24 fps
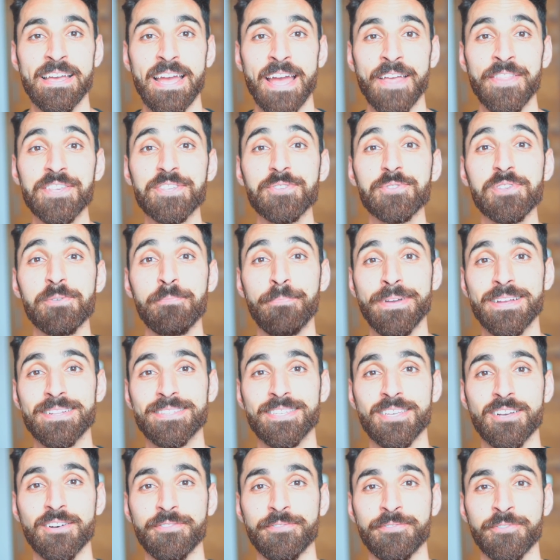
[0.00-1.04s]
And this was a big
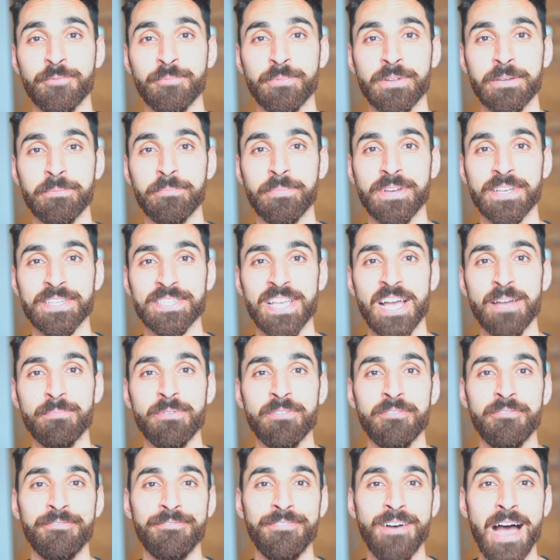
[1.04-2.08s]
deal for me because I've
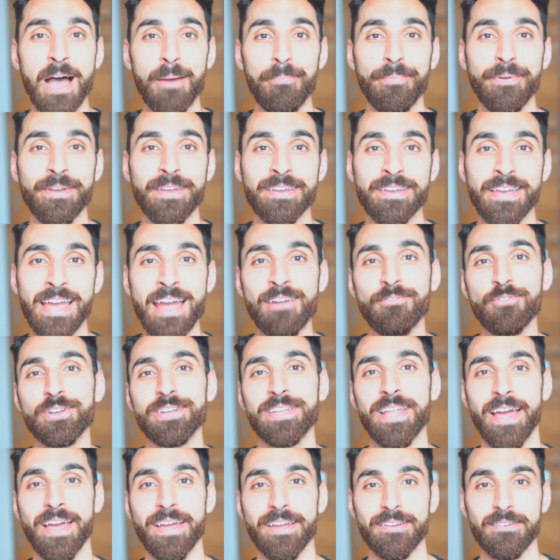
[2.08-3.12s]
been fapping every
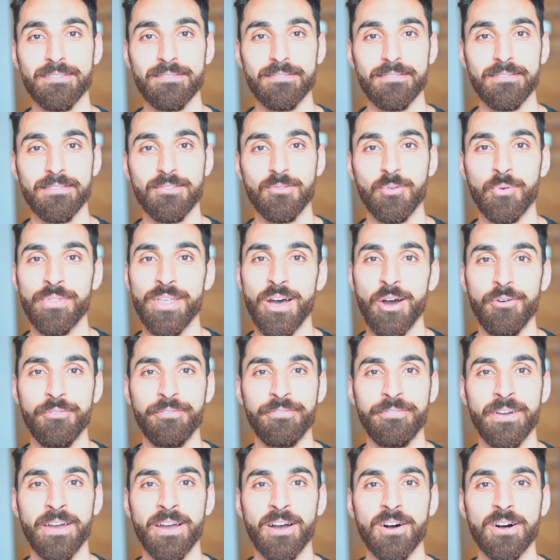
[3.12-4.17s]
day without
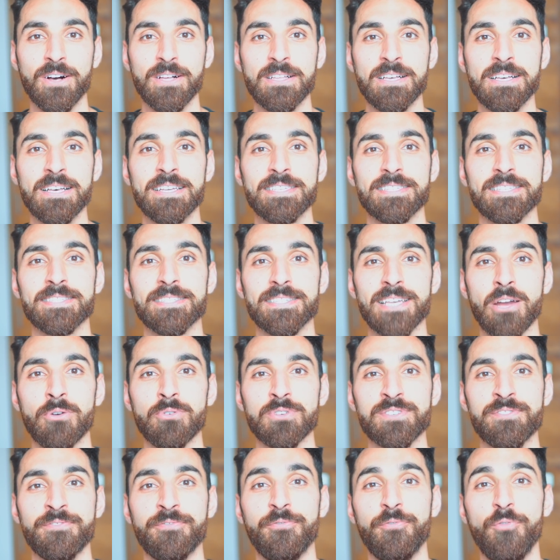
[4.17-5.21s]
fail since I
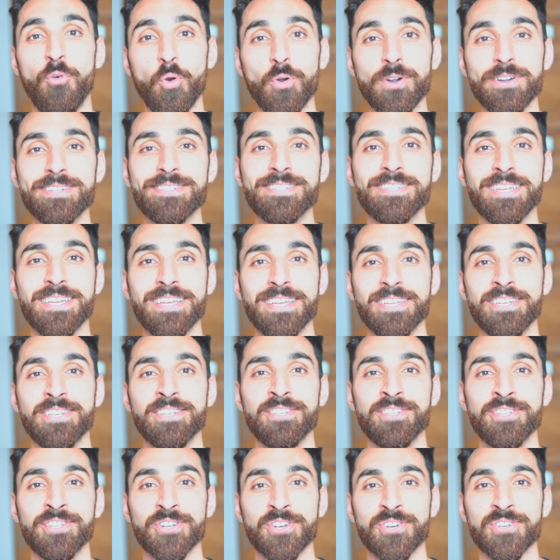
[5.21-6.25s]
was 14
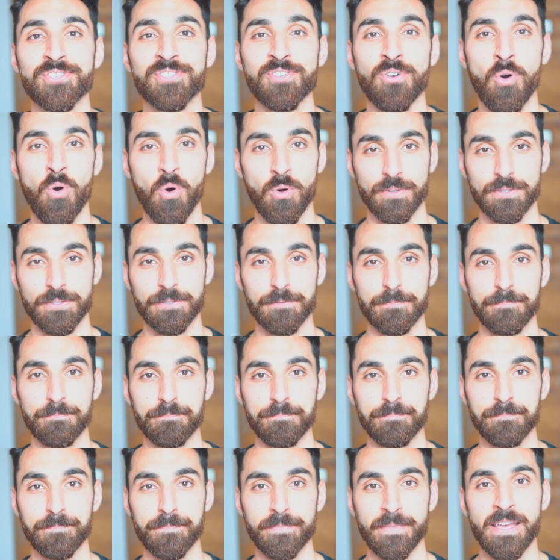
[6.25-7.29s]
years old.
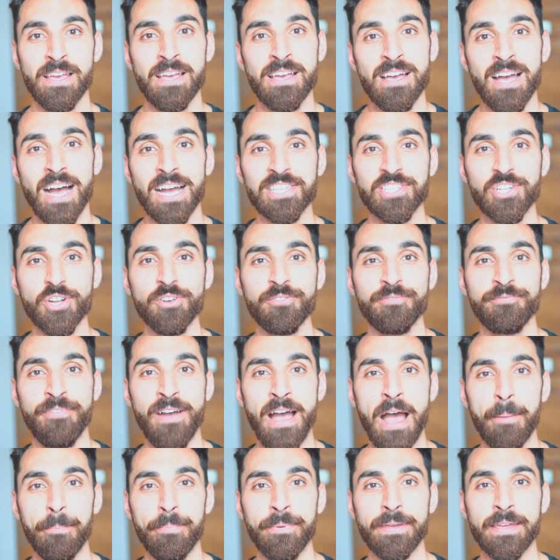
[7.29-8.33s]
I started
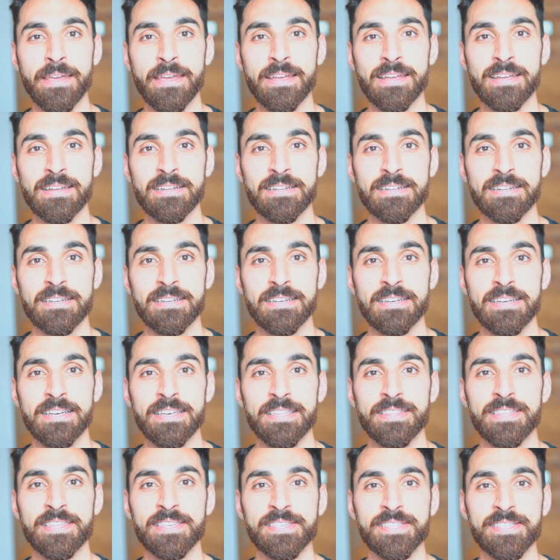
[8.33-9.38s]
fapping
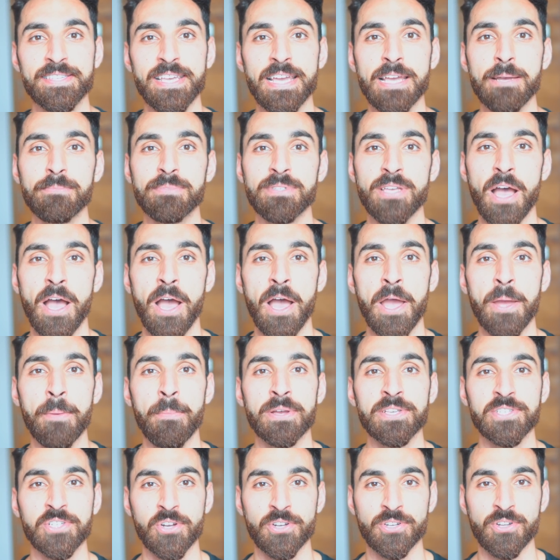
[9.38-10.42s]
the same time
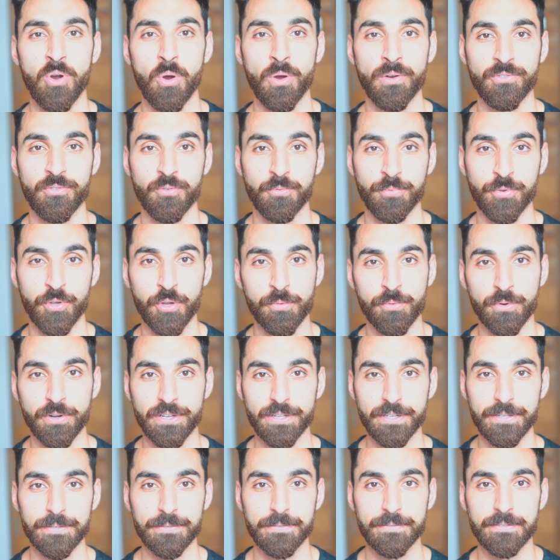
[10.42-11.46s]
I started going through
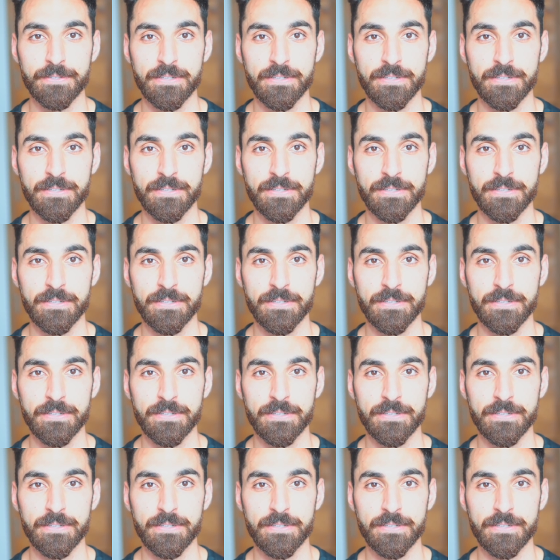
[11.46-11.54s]
puberty.